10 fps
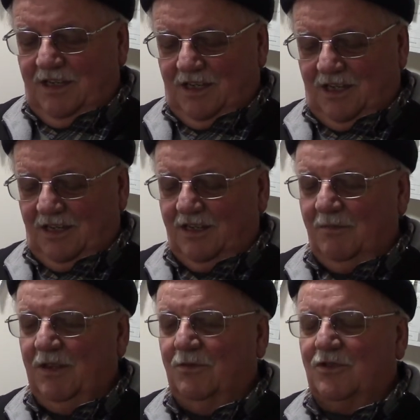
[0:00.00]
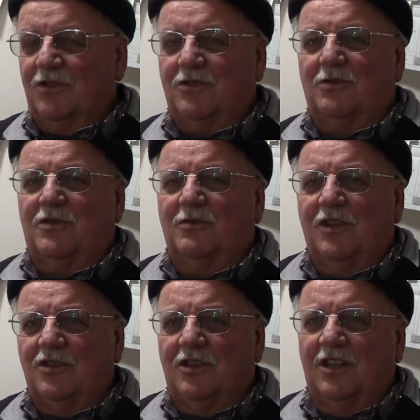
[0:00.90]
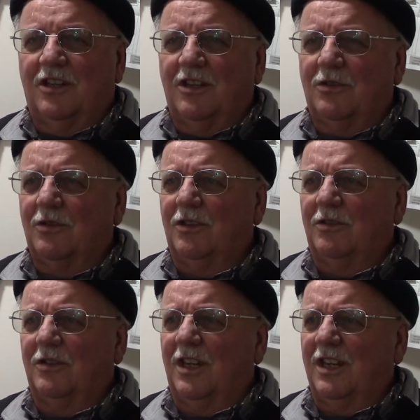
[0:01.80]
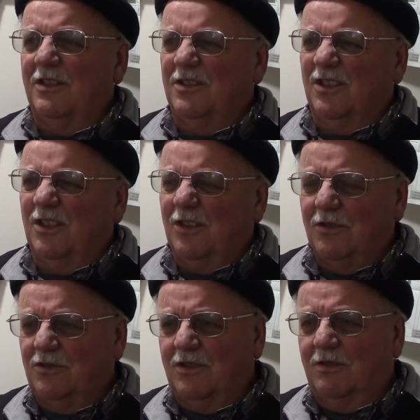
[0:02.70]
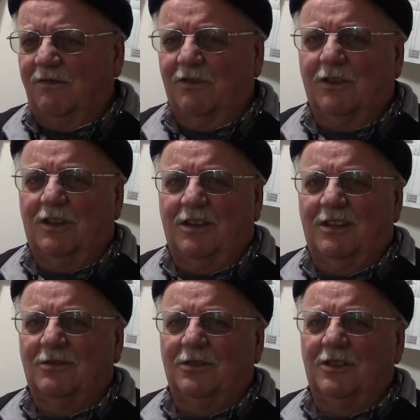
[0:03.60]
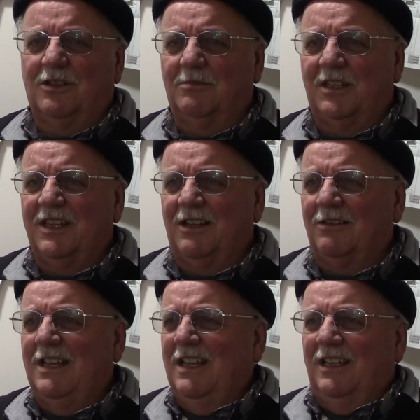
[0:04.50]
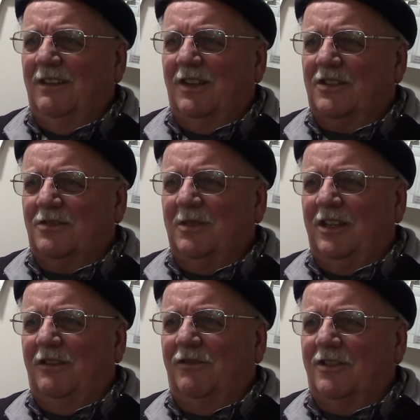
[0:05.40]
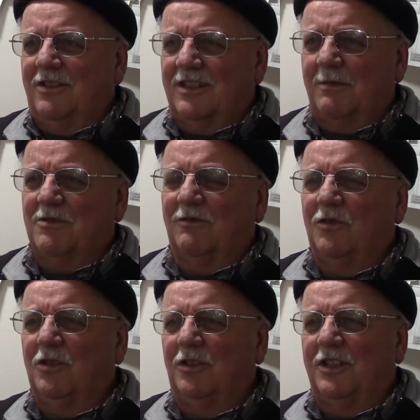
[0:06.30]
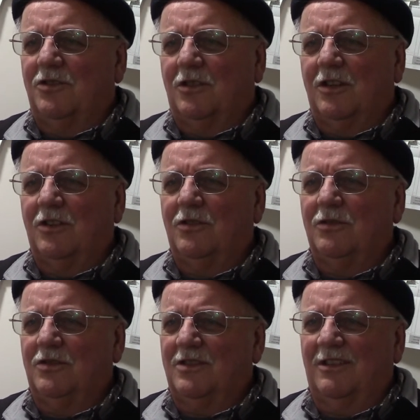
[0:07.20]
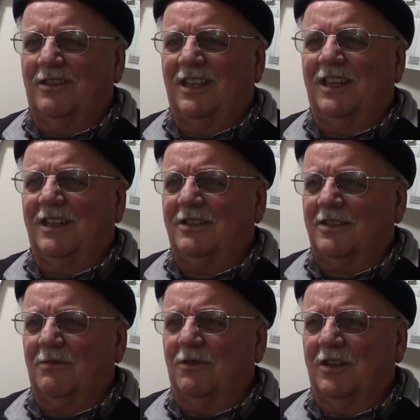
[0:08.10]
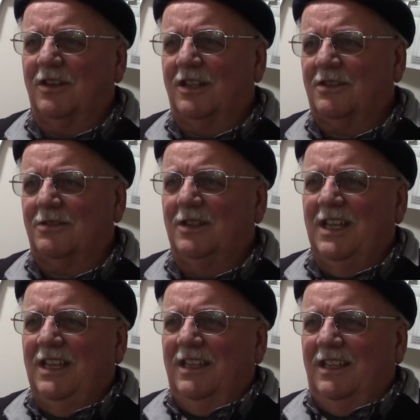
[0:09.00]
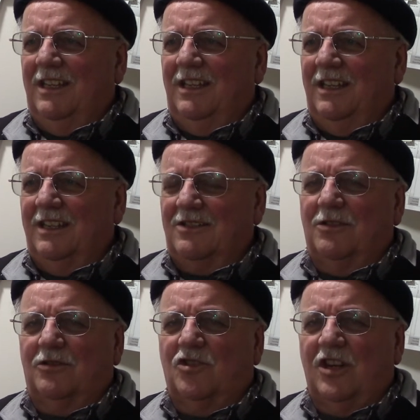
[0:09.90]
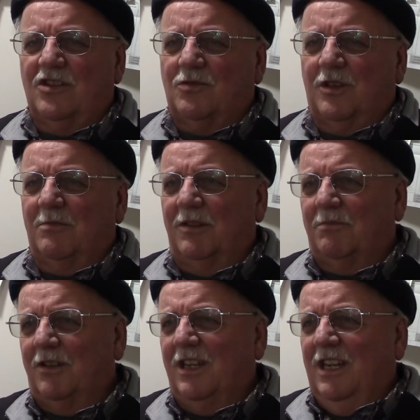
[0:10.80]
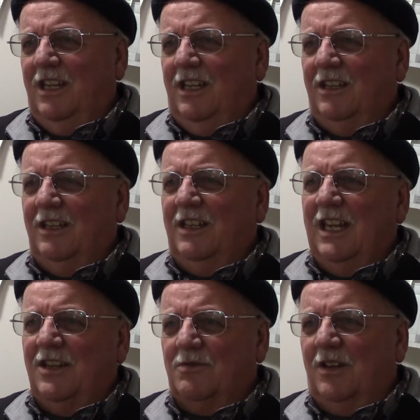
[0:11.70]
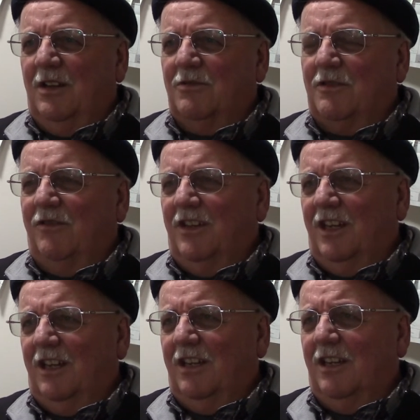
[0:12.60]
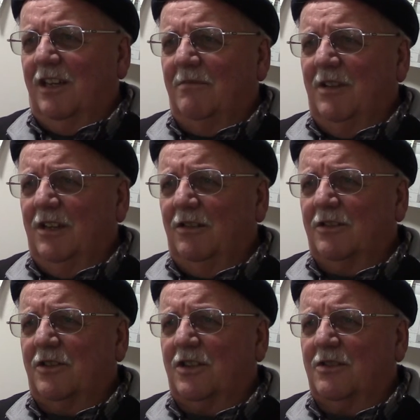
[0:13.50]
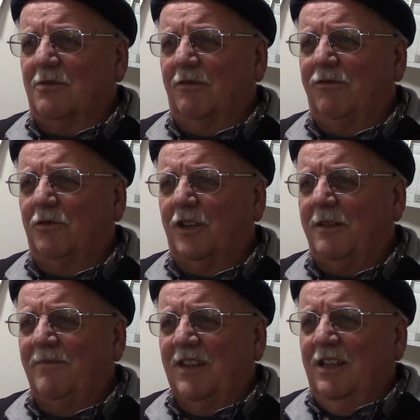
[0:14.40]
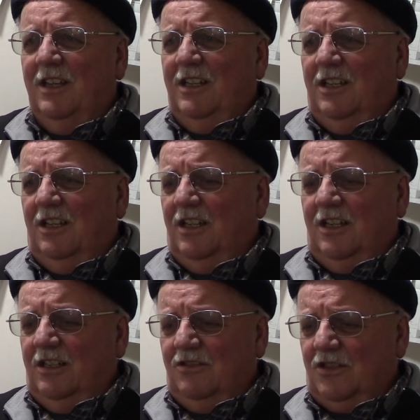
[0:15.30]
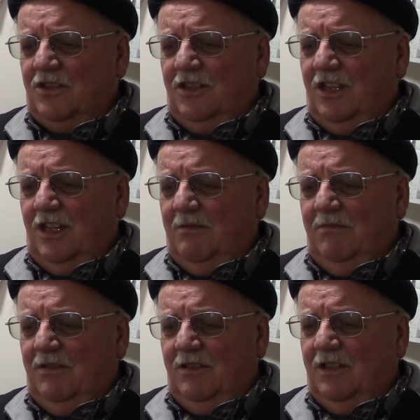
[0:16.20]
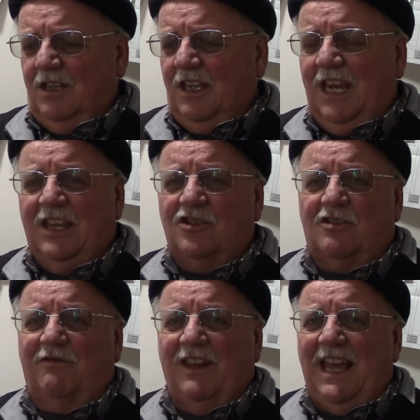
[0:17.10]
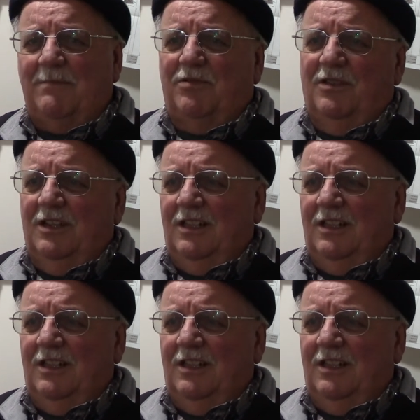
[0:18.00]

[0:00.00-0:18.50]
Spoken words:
And I mean, there was all sorts of ways you did it in the earlier days. You used a very thin oil, but now they've got so many different types of oil that you can use, synthetics and whatnot. So it's all changed quite a bit. But in the days when I was flying my little Cessna 140, just a hinged flap